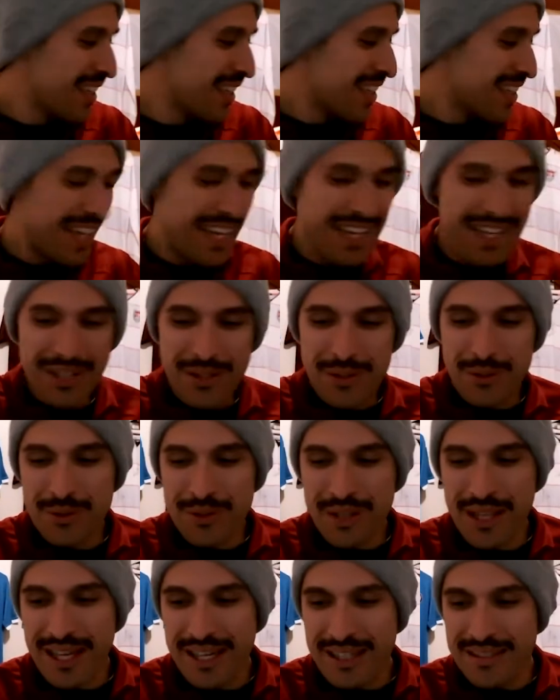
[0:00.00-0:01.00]
they knew
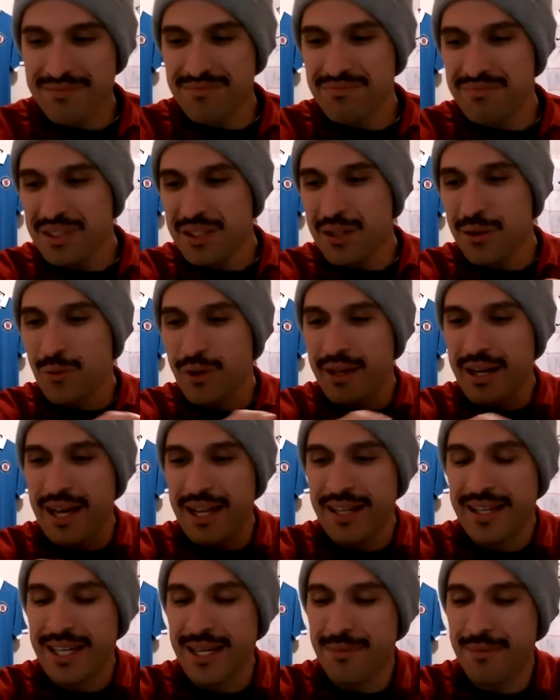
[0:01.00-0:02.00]
that one had
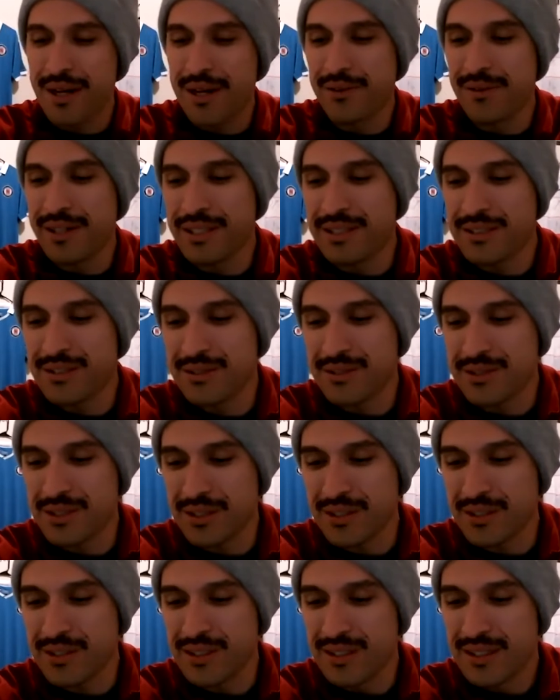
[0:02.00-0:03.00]
to come my way too.
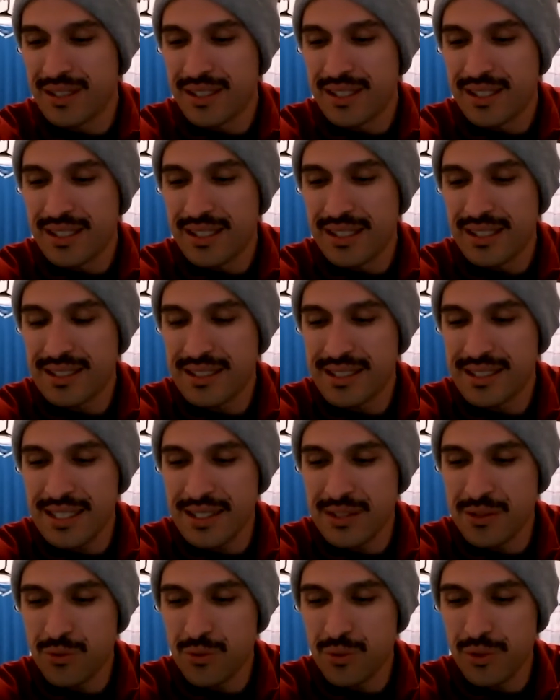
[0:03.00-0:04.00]
So
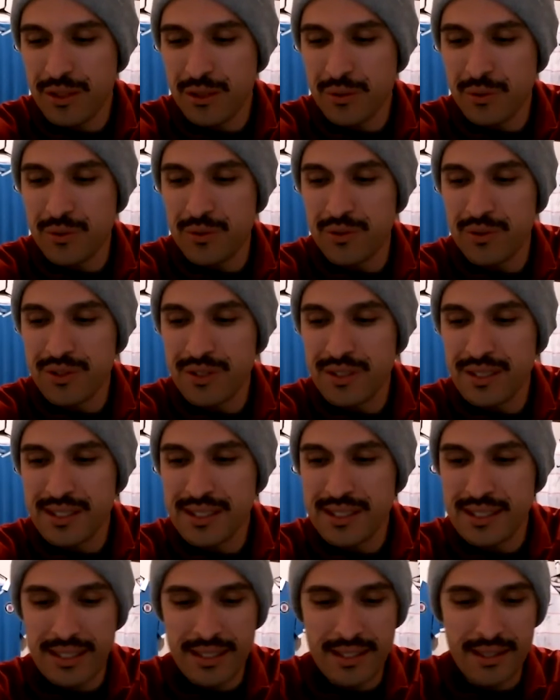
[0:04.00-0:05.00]
that's really cool to
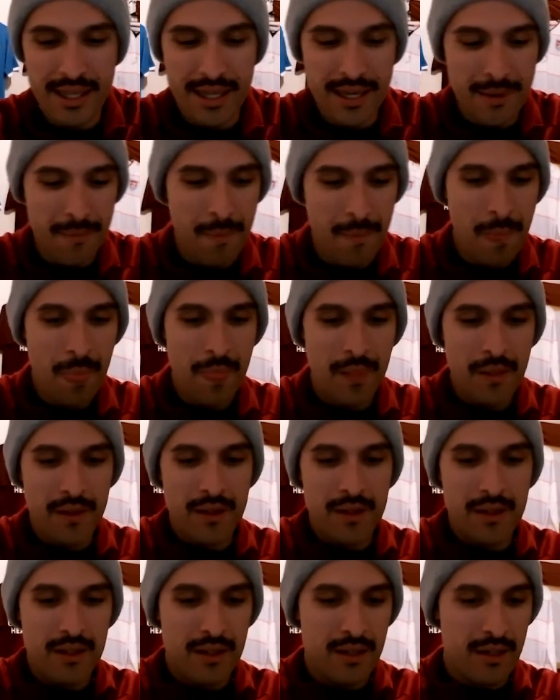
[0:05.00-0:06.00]
see that.
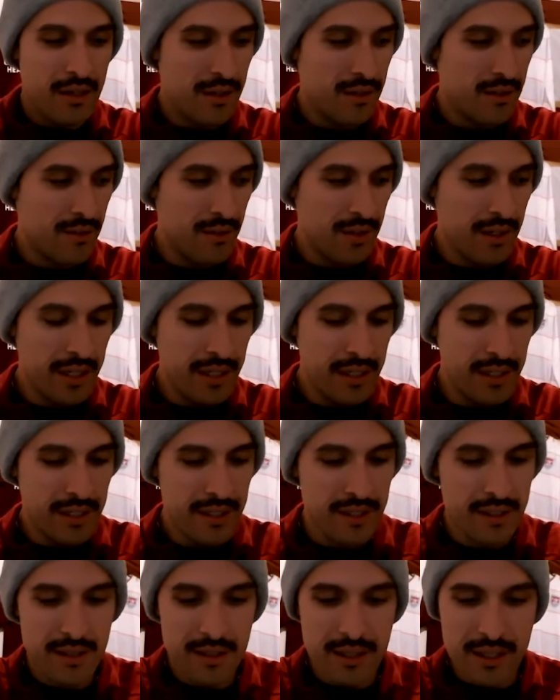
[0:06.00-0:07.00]
All
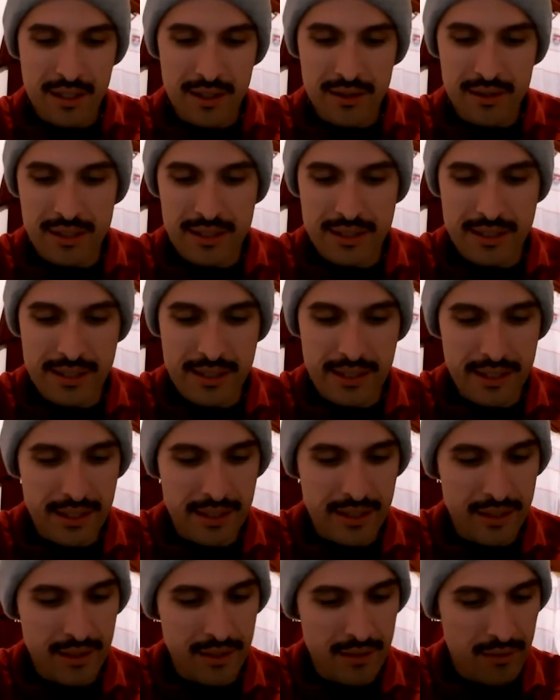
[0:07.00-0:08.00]
right, now let's
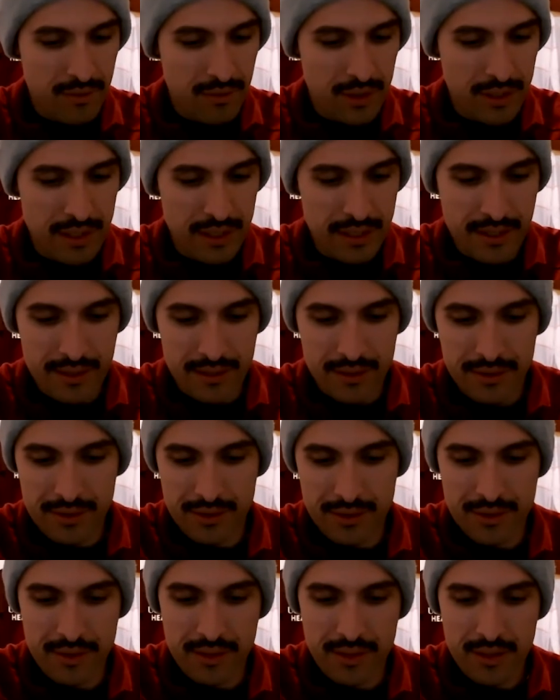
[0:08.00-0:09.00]
see what
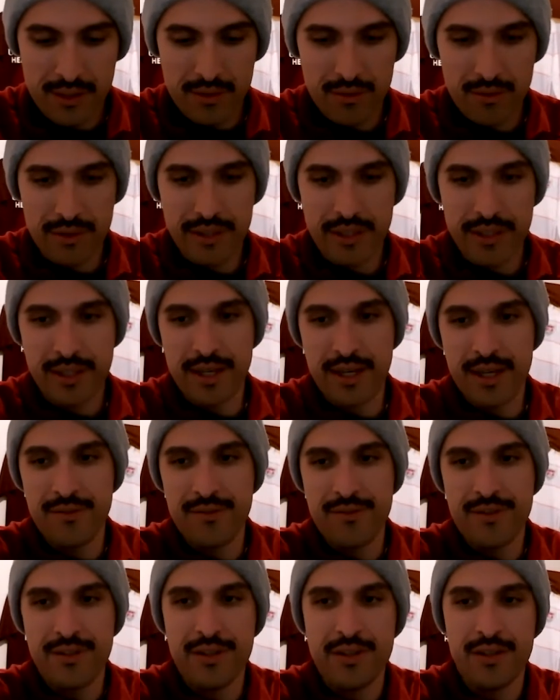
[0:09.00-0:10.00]
else we
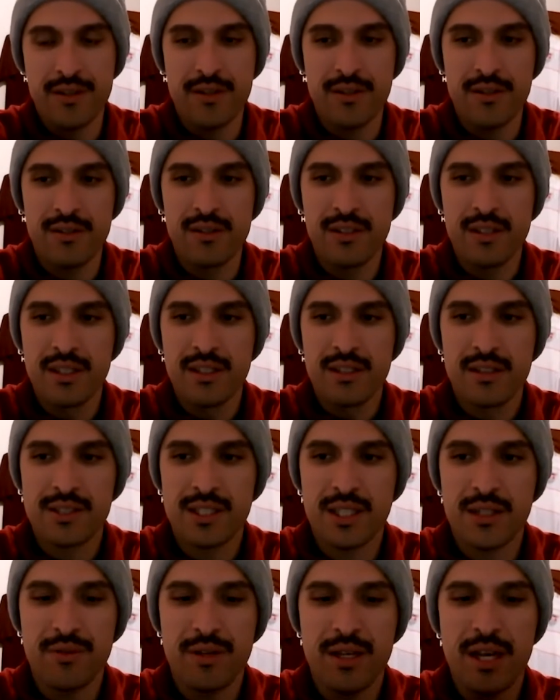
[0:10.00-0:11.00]
have here. It's
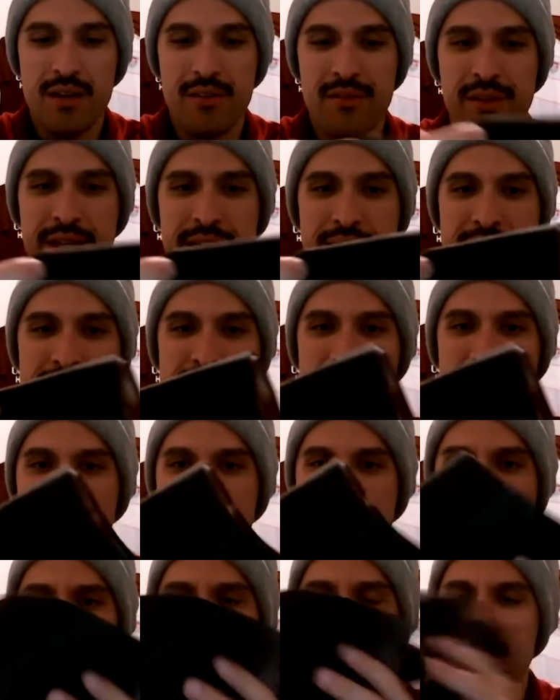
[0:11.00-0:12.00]
like we have a
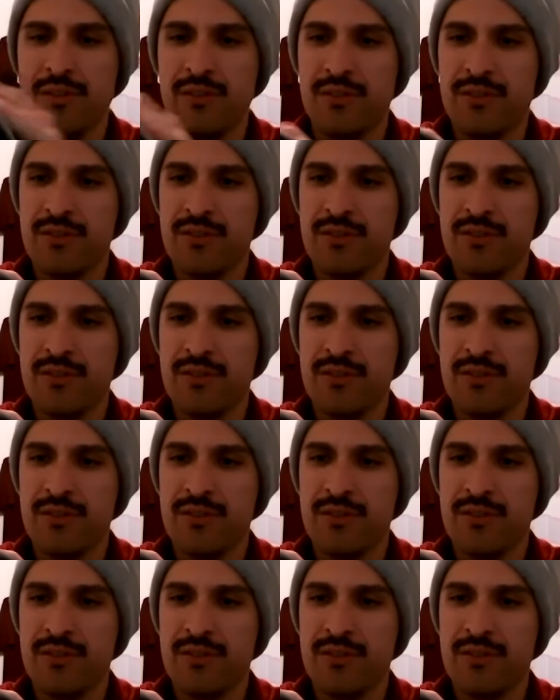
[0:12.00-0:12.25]
scarf.